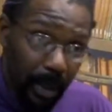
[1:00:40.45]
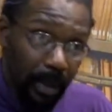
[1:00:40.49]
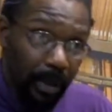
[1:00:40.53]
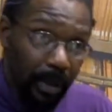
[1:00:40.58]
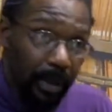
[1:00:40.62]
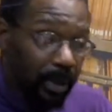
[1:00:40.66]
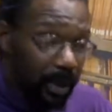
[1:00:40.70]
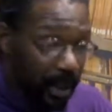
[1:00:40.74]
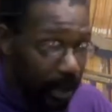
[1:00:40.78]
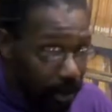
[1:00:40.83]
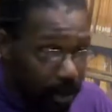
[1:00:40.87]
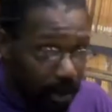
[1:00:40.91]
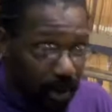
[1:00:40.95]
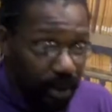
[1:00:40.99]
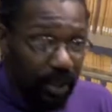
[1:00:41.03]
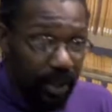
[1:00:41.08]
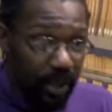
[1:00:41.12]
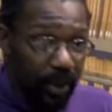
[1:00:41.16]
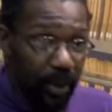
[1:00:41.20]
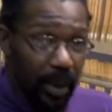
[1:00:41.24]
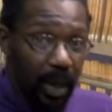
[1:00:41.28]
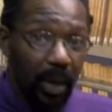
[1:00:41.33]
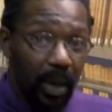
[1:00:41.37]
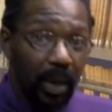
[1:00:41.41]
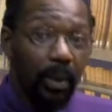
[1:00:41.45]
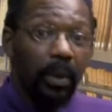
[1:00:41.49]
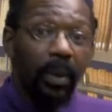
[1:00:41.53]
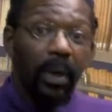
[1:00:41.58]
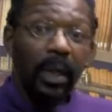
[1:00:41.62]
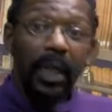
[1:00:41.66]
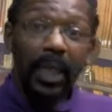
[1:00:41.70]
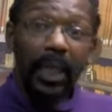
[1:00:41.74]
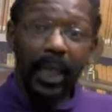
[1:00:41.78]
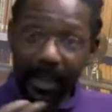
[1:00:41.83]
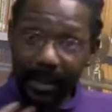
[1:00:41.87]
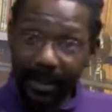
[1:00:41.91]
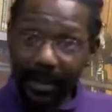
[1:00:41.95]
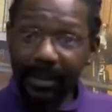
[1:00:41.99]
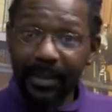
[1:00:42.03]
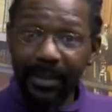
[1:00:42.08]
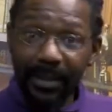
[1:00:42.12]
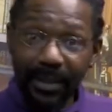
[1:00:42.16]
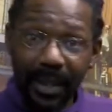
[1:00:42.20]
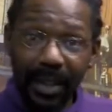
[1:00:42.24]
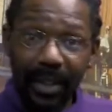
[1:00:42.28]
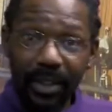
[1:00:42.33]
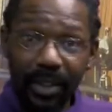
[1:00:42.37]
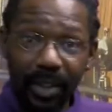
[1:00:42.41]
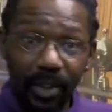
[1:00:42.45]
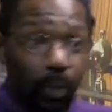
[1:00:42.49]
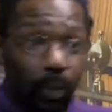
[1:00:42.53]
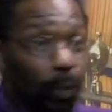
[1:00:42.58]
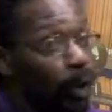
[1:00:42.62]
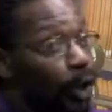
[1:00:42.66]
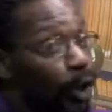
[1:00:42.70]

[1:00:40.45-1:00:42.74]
Session zero is the session where